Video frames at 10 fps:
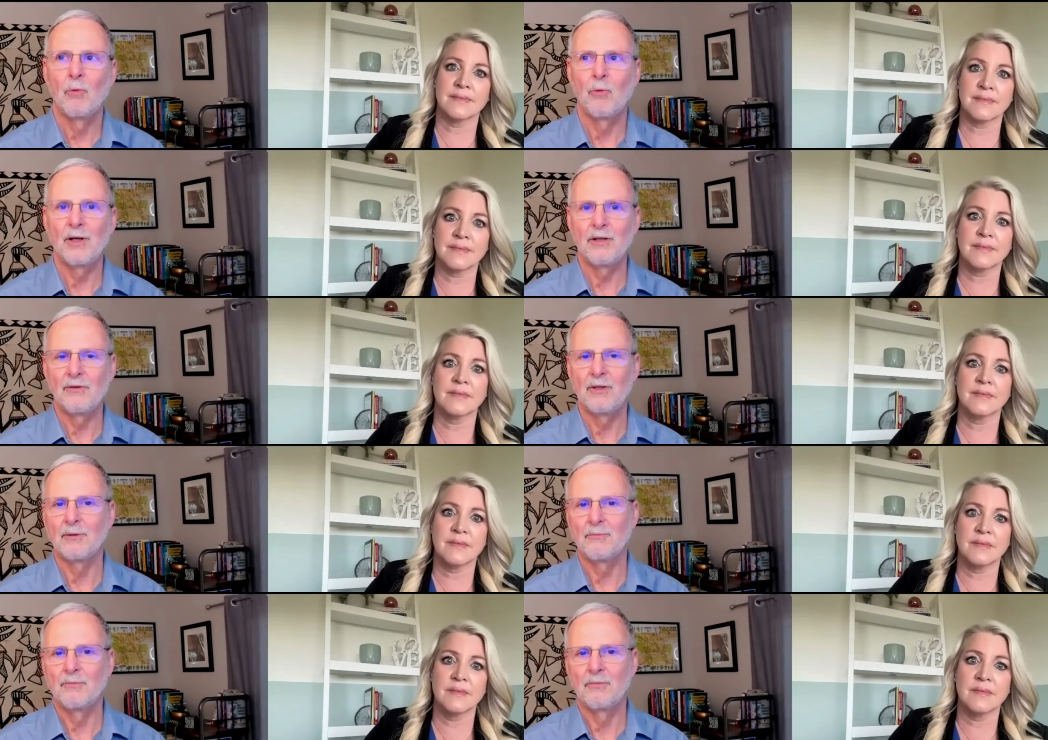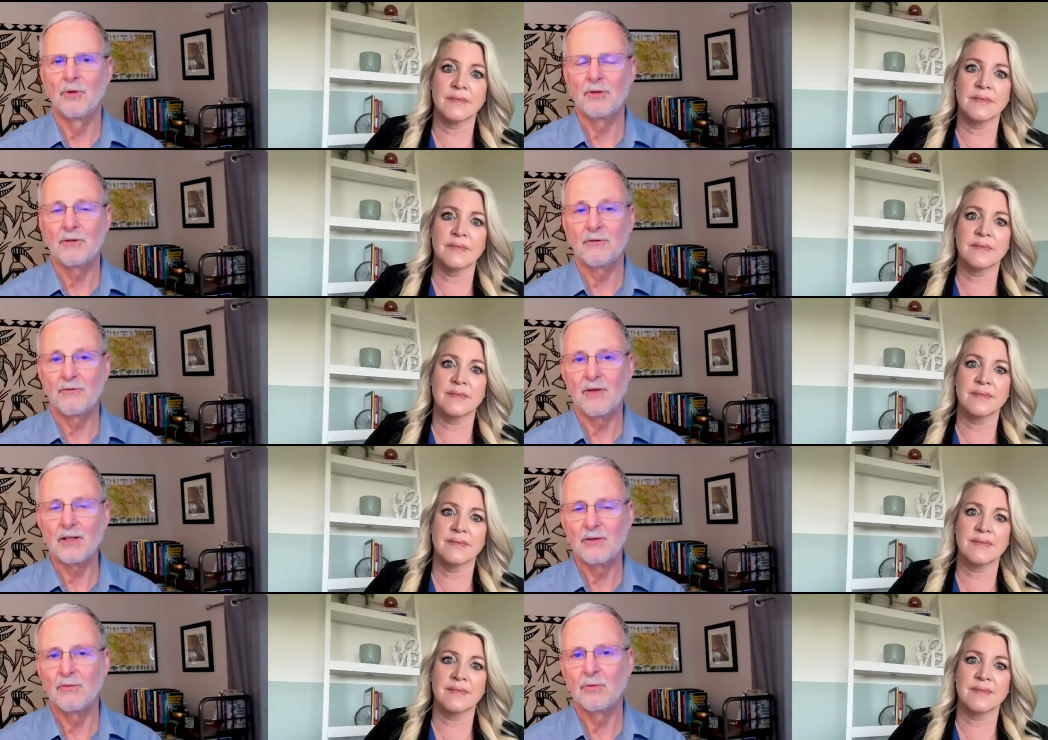Speaker 1: One of the most
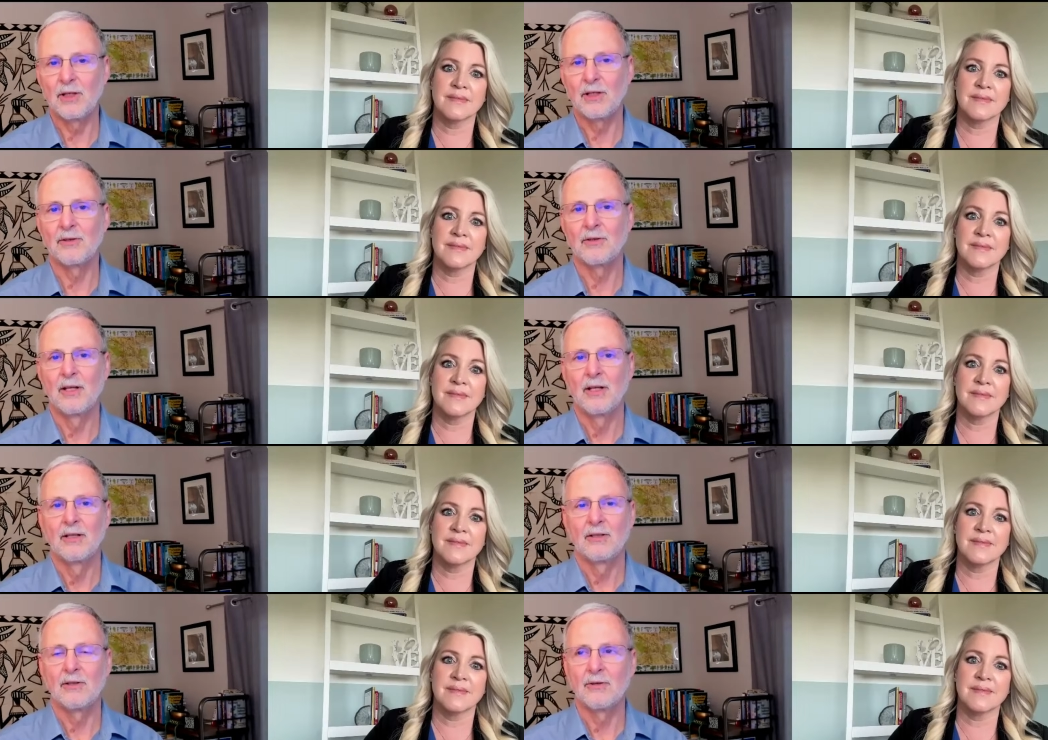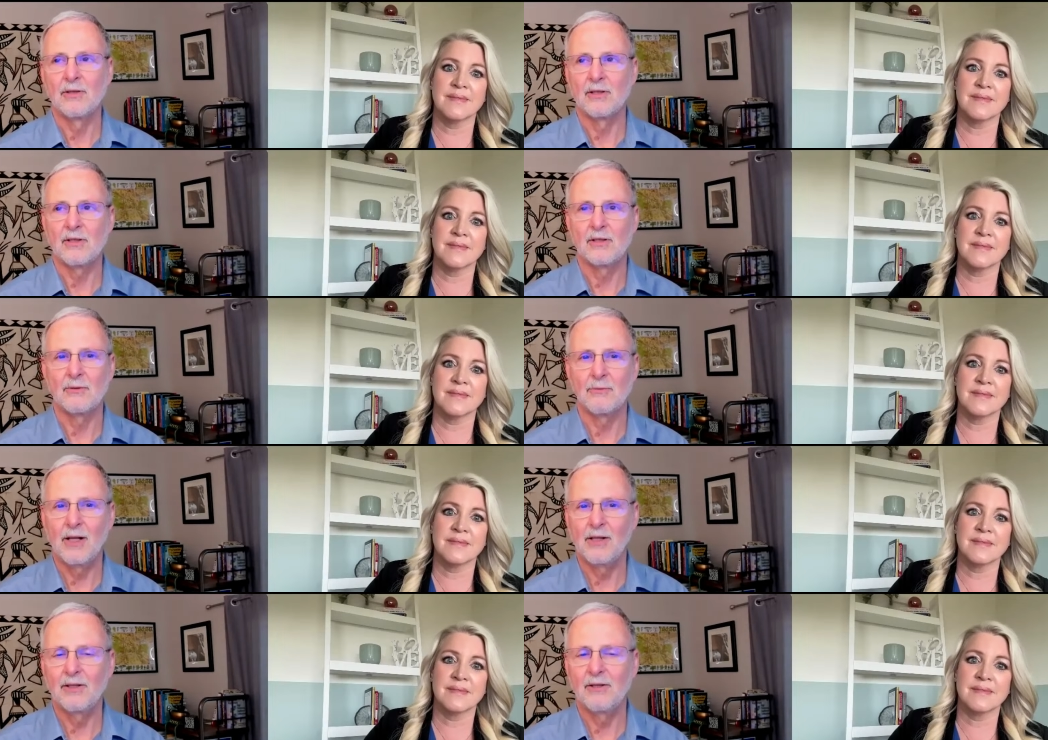effective ways to do this that's
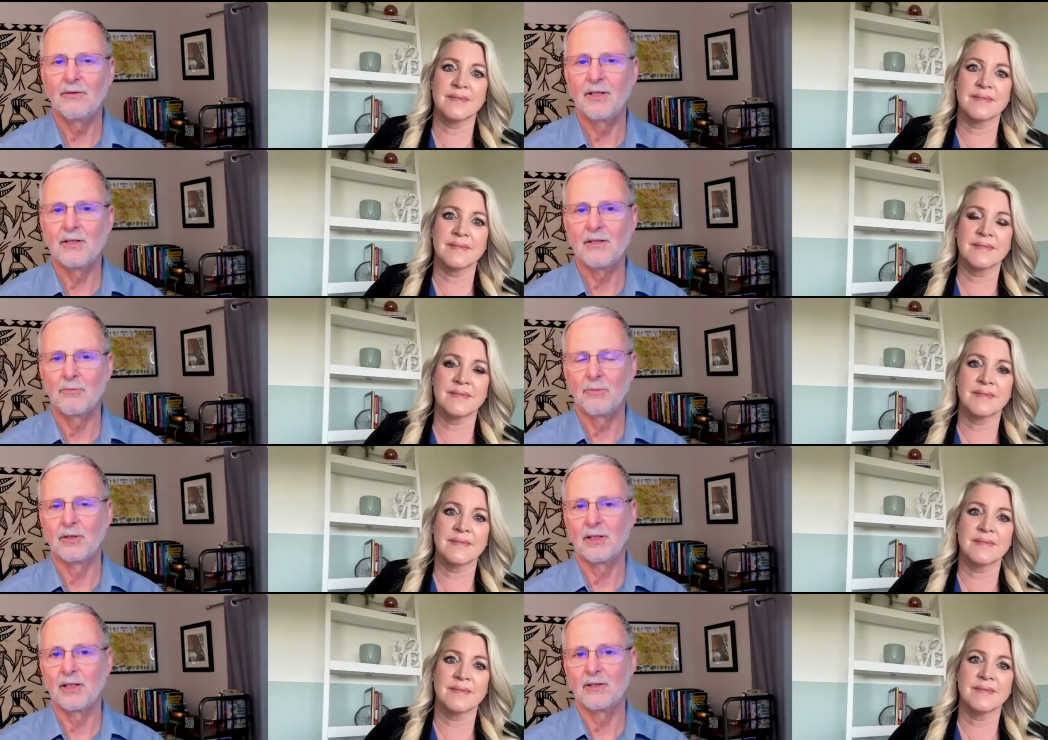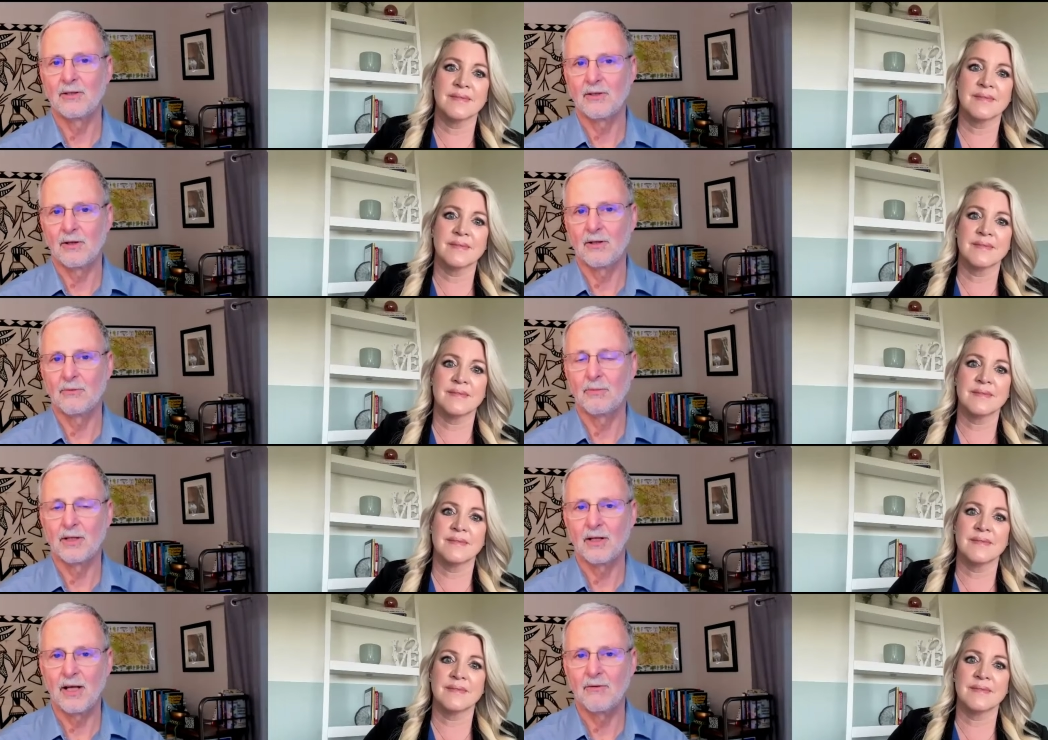relatively simple to get started,
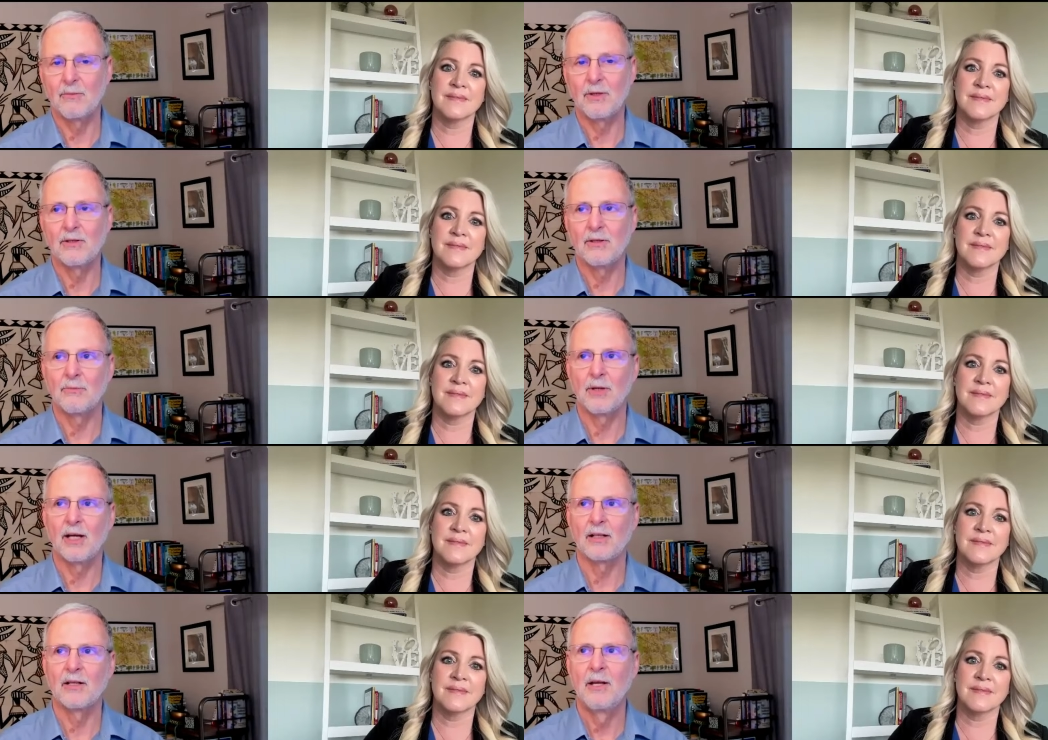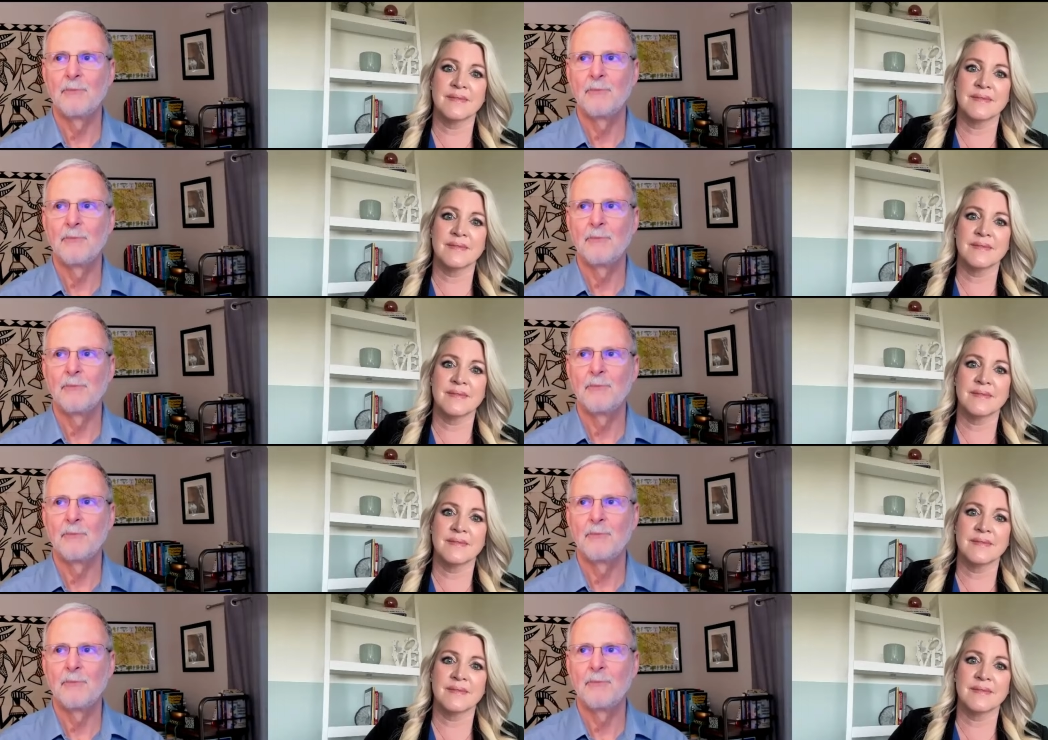but can have a major impact